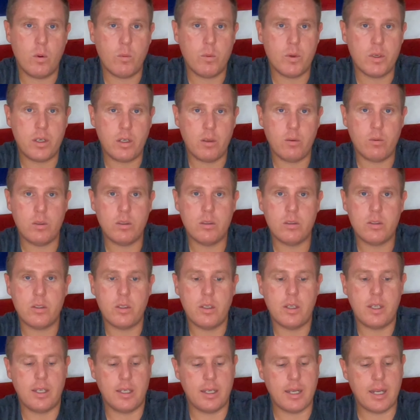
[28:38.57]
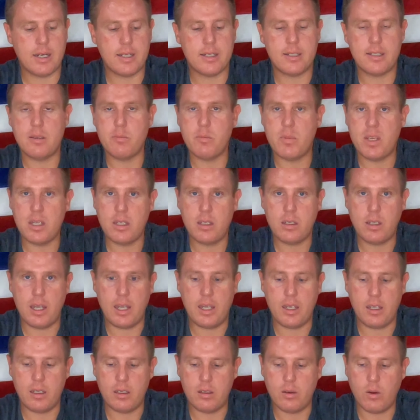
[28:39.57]
what we're doing, so you can kind of see me,
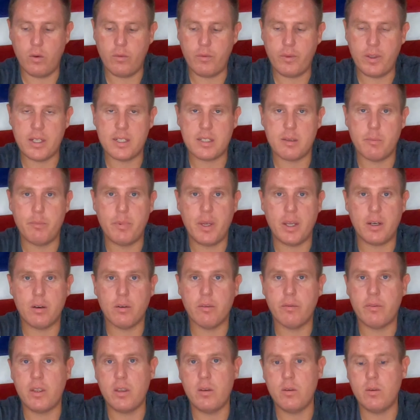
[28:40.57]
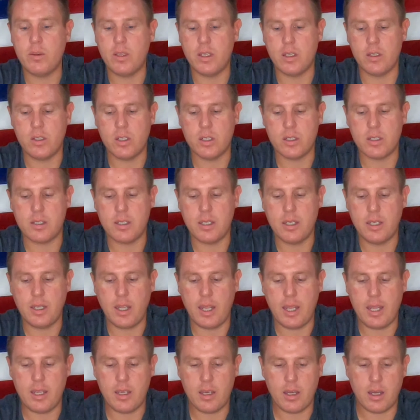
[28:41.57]
and hopefully it's a better view than just seeing
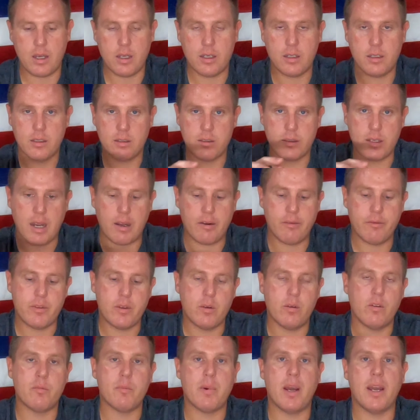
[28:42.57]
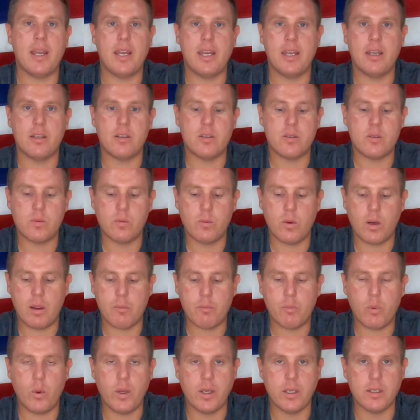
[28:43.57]
a top view of my hands when
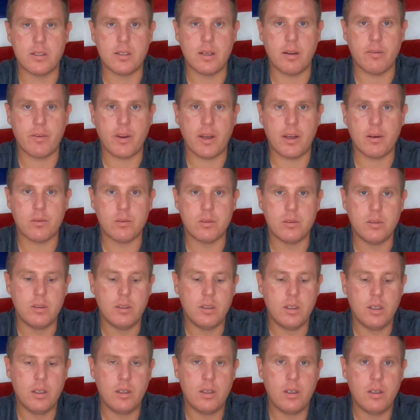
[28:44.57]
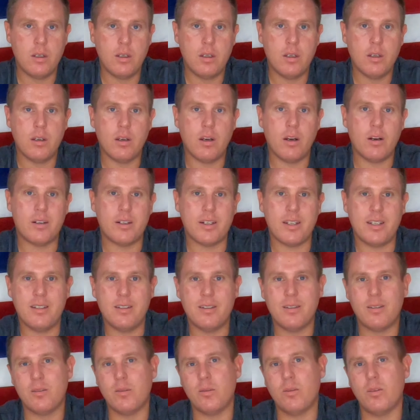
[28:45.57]
I'm pointing stuff out. Alrighty,
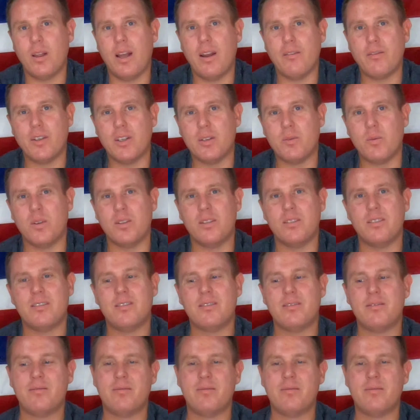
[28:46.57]
well, have a good one.